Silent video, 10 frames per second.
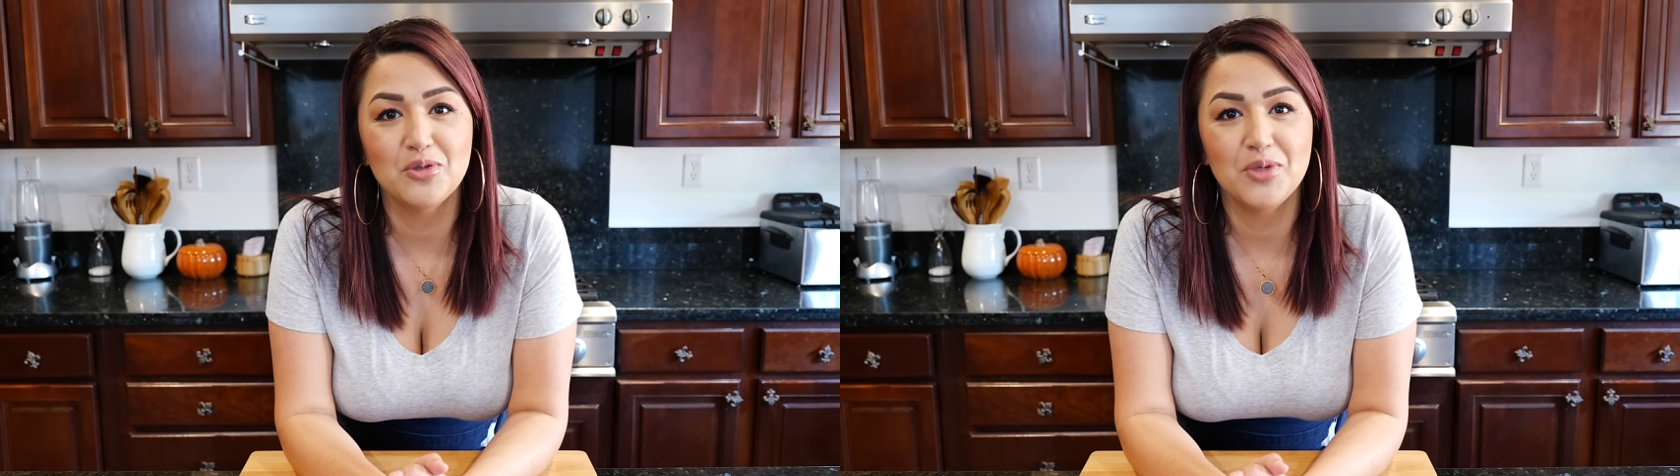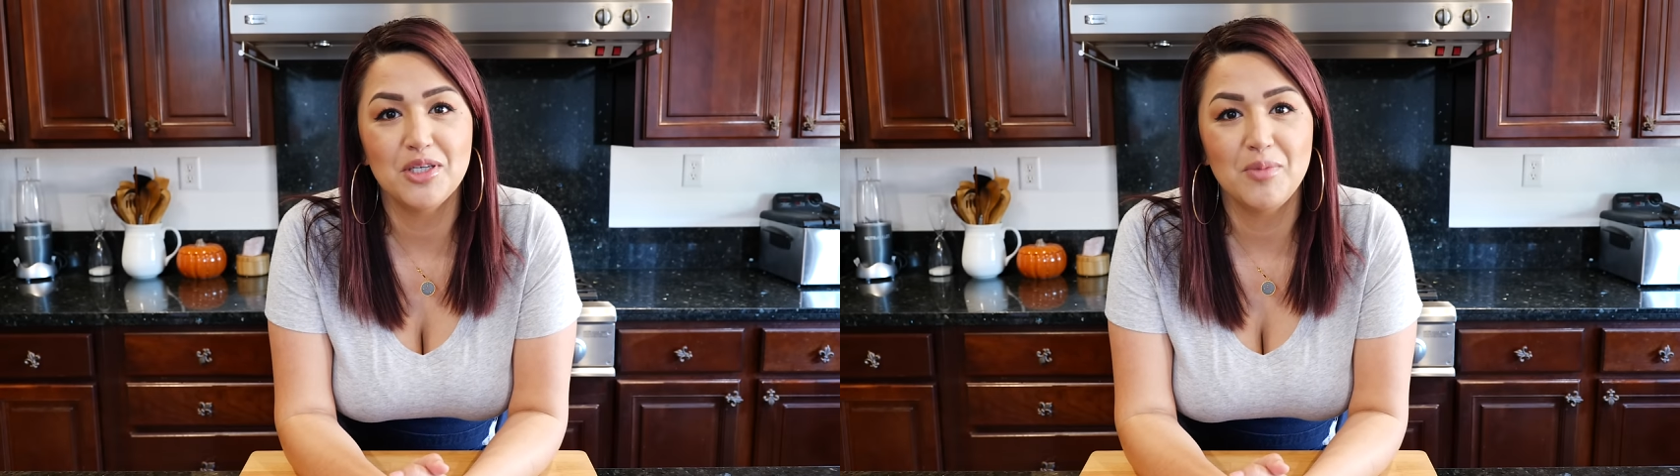
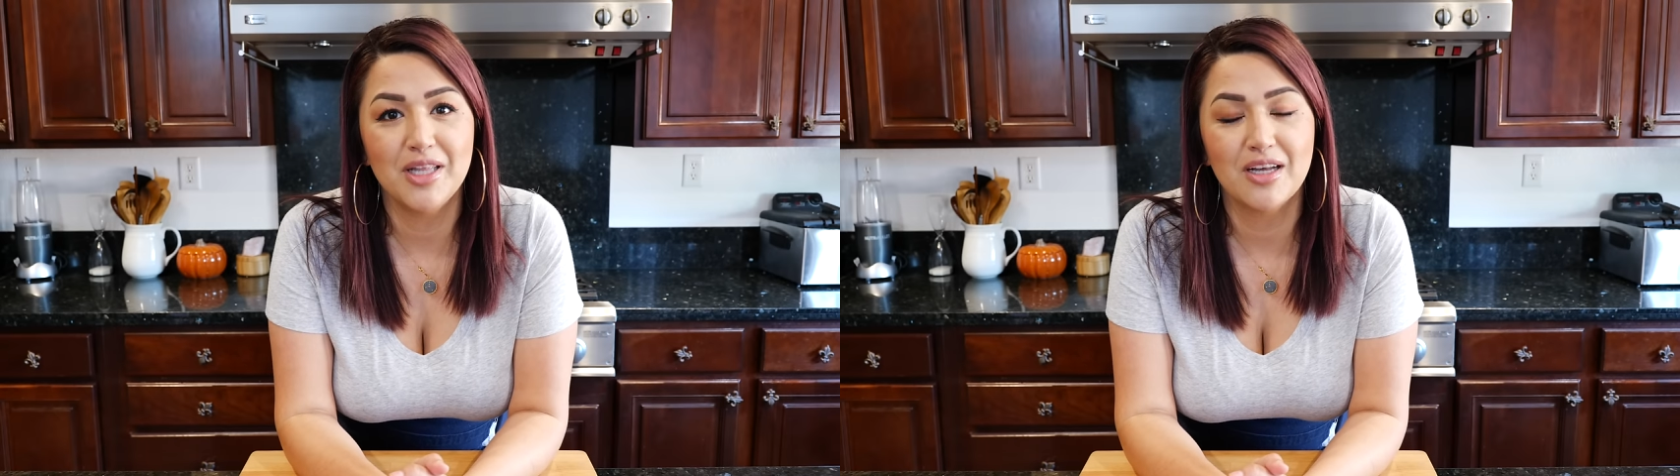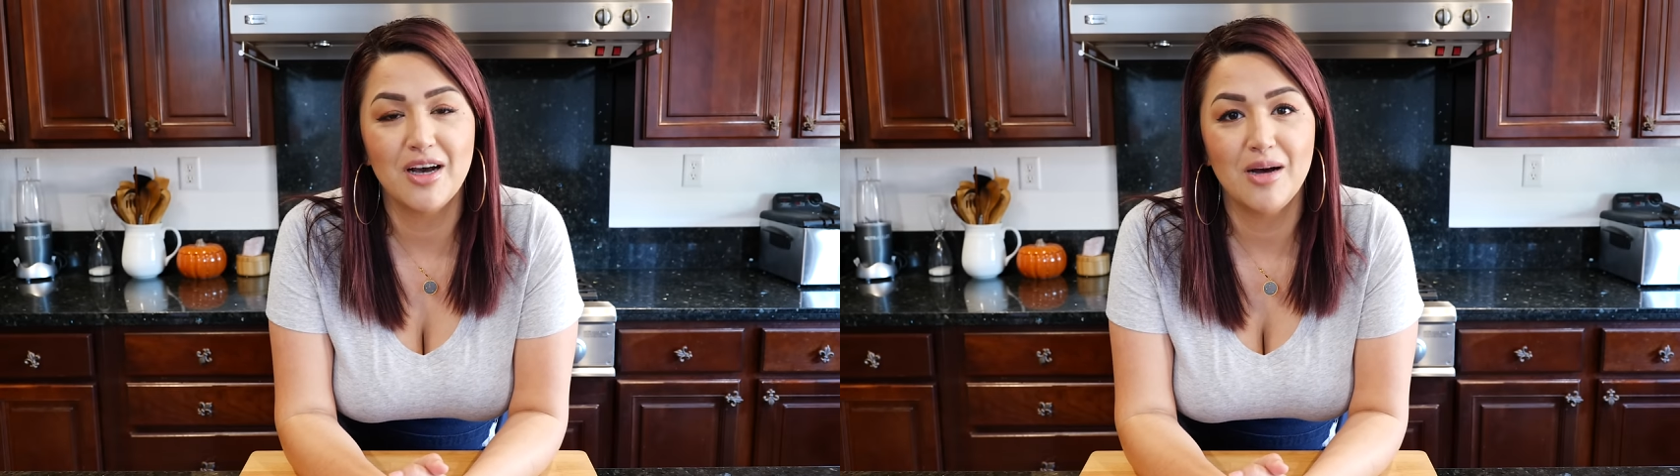sweet to me
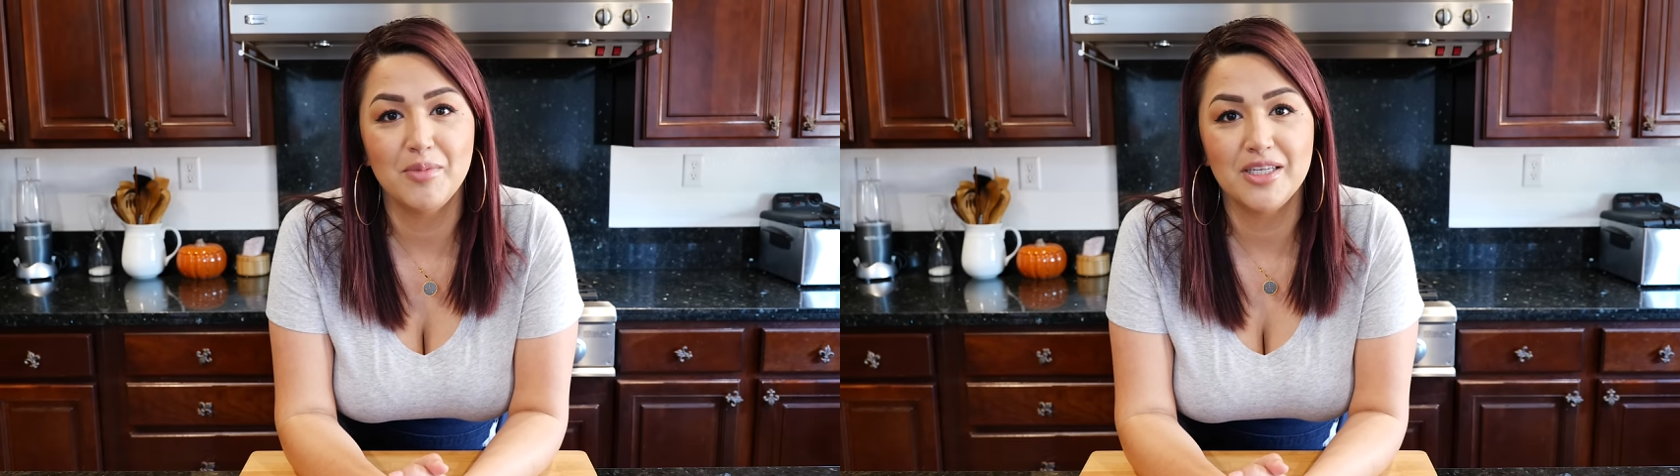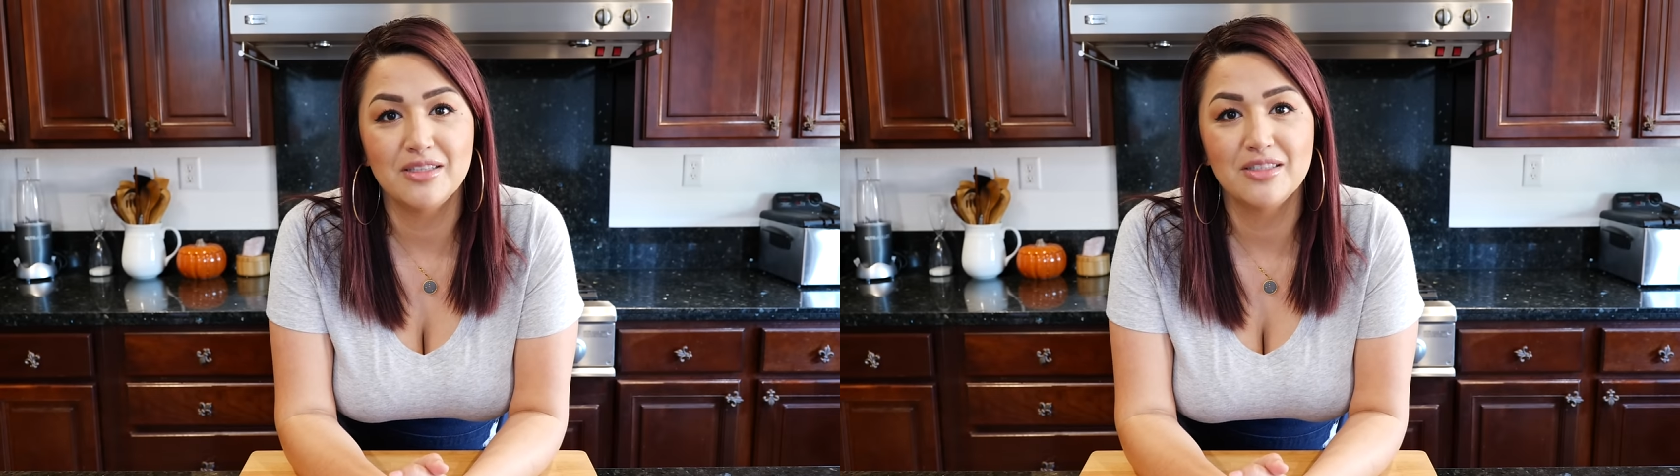in the
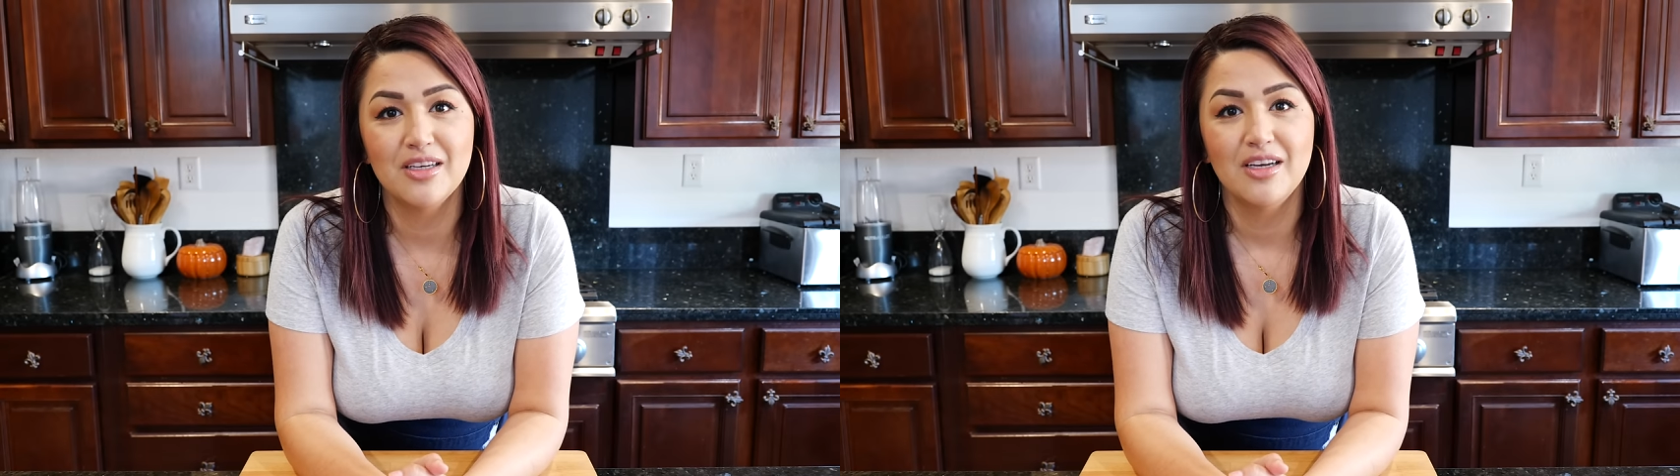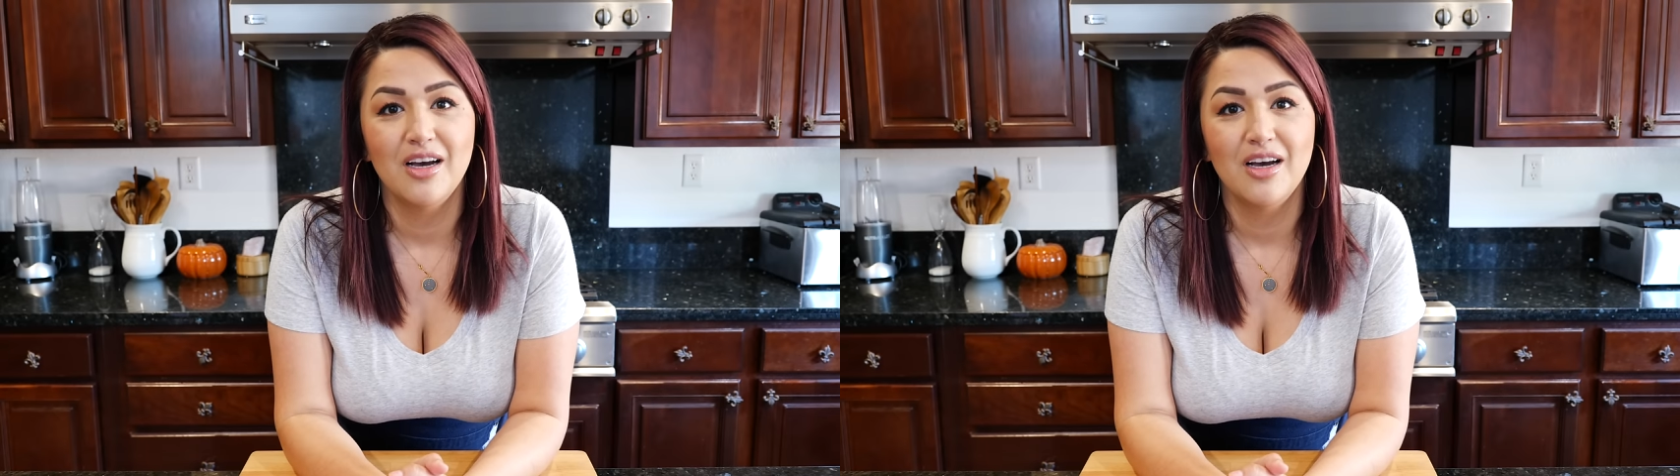comments.